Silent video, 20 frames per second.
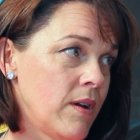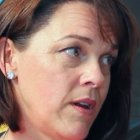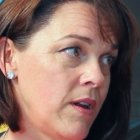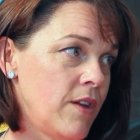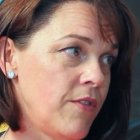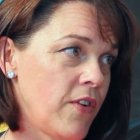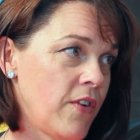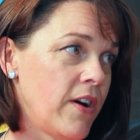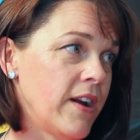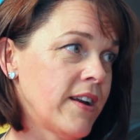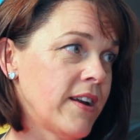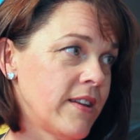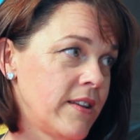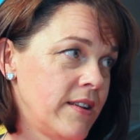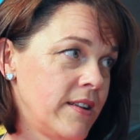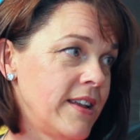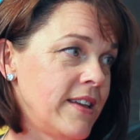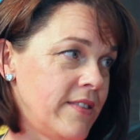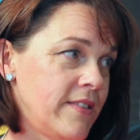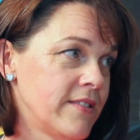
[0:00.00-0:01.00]
If I
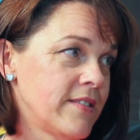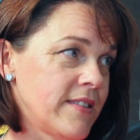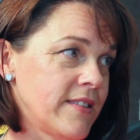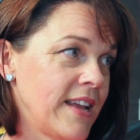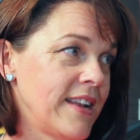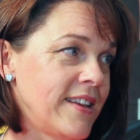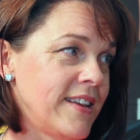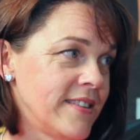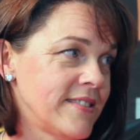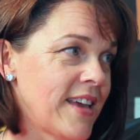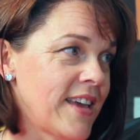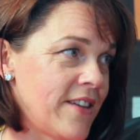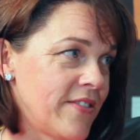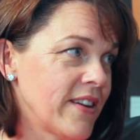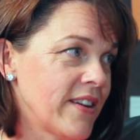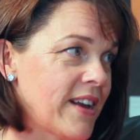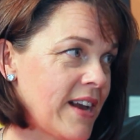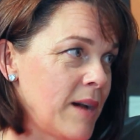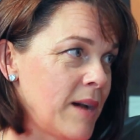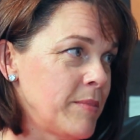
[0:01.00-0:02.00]
can let the skeletons out
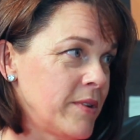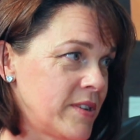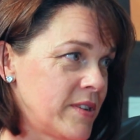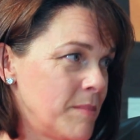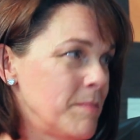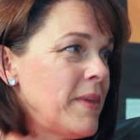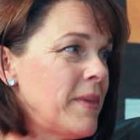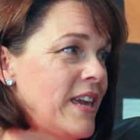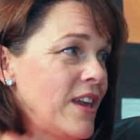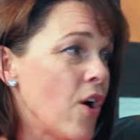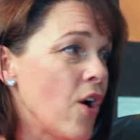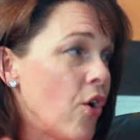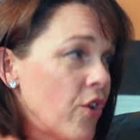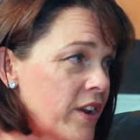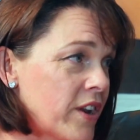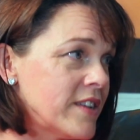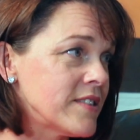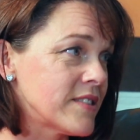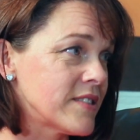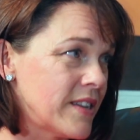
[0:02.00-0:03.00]
of the cupboard and be
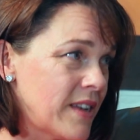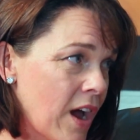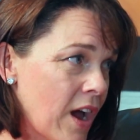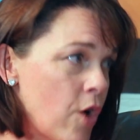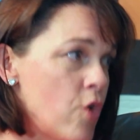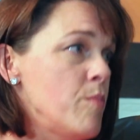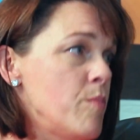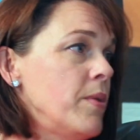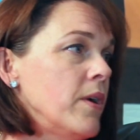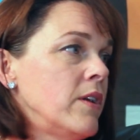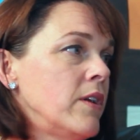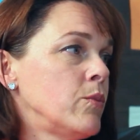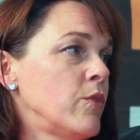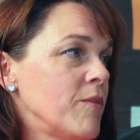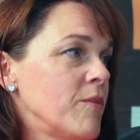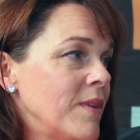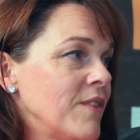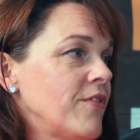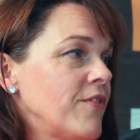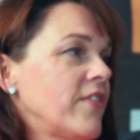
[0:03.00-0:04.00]
honest and open
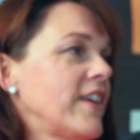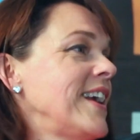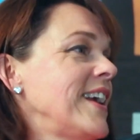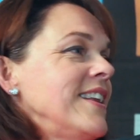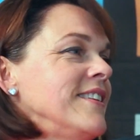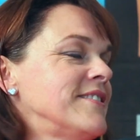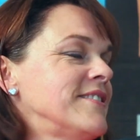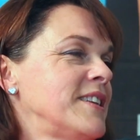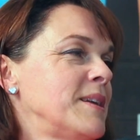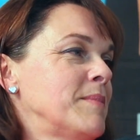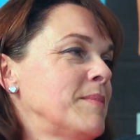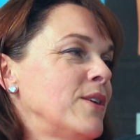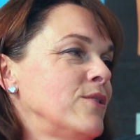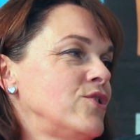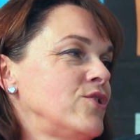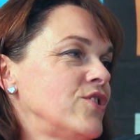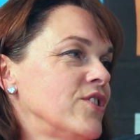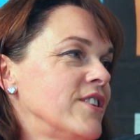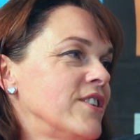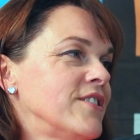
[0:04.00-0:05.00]
with my feelings and
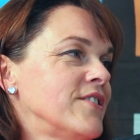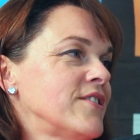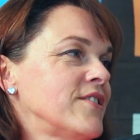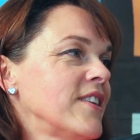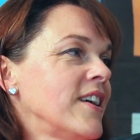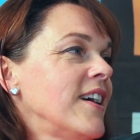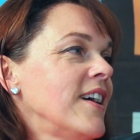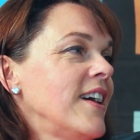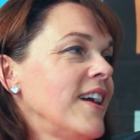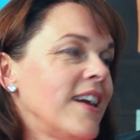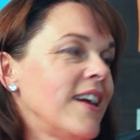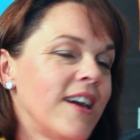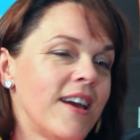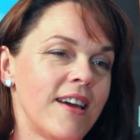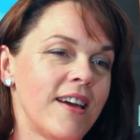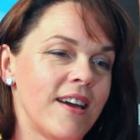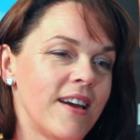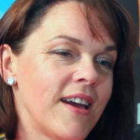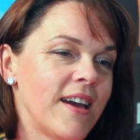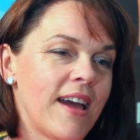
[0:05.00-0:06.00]
emotions
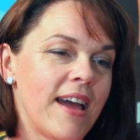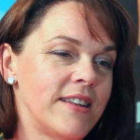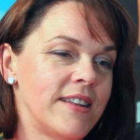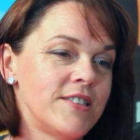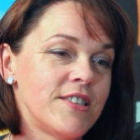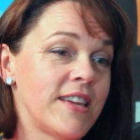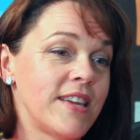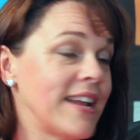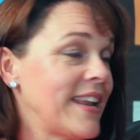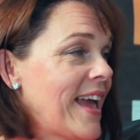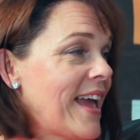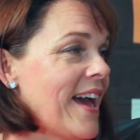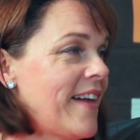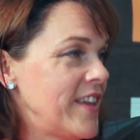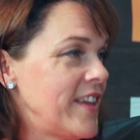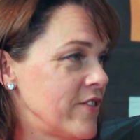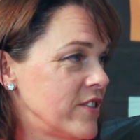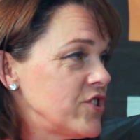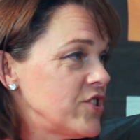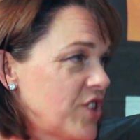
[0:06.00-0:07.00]
and get it out
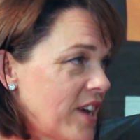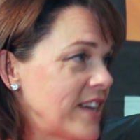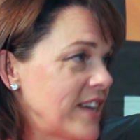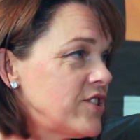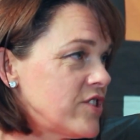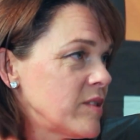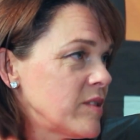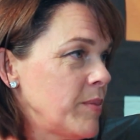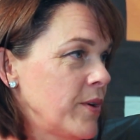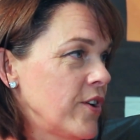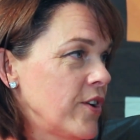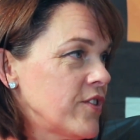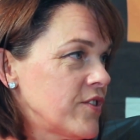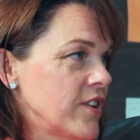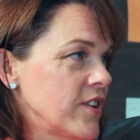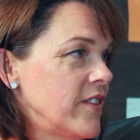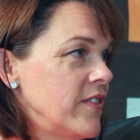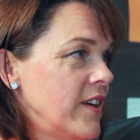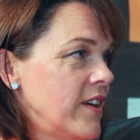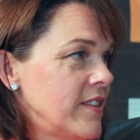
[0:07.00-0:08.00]
there and change as a
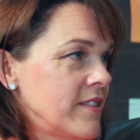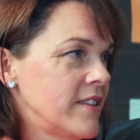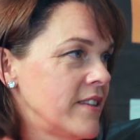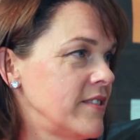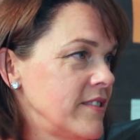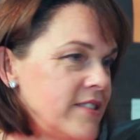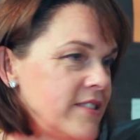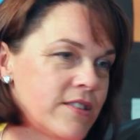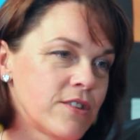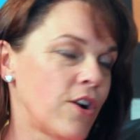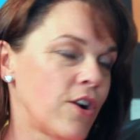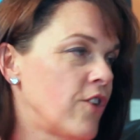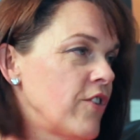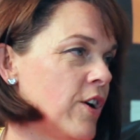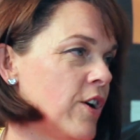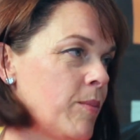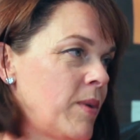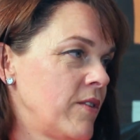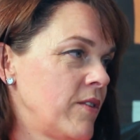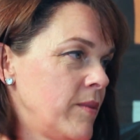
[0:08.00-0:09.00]
person, then this has got to
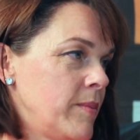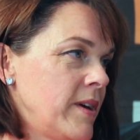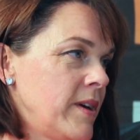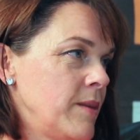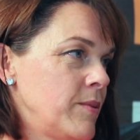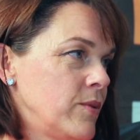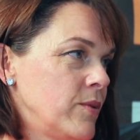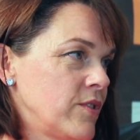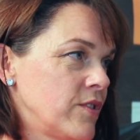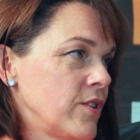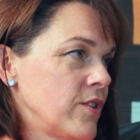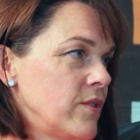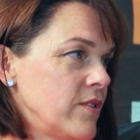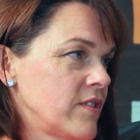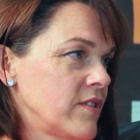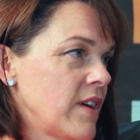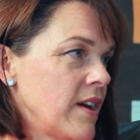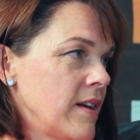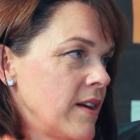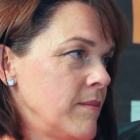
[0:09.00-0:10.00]
help other people to do the
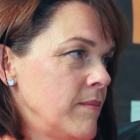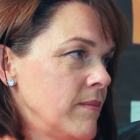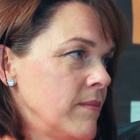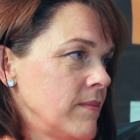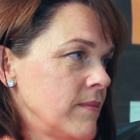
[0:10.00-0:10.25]
same.